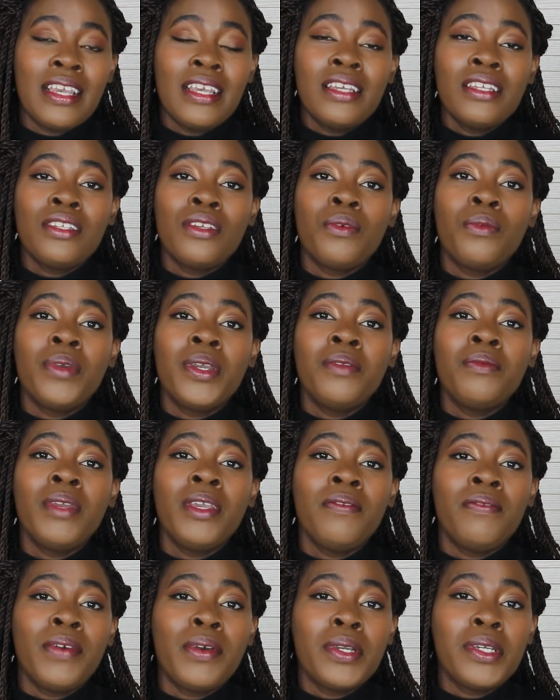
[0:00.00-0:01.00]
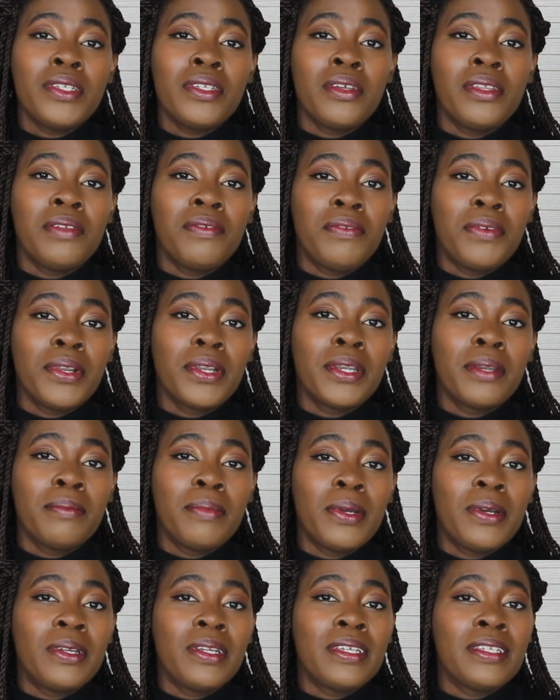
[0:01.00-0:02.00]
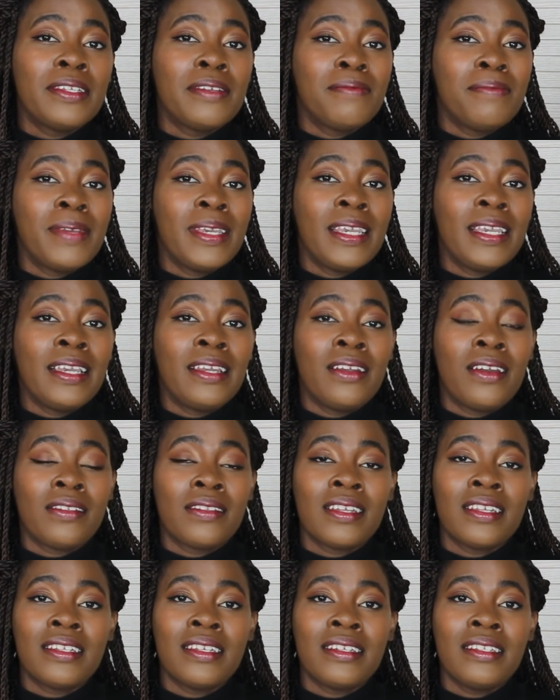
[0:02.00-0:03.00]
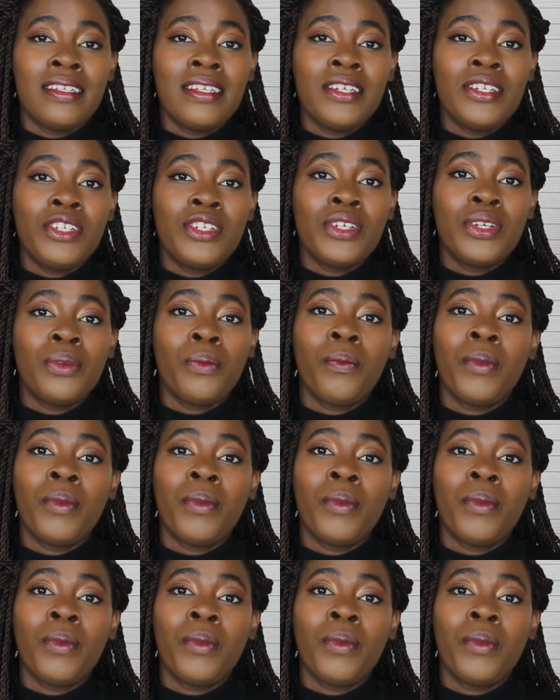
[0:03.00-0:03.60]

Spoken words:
So when we focus on the 4 components of being an authentic teacher,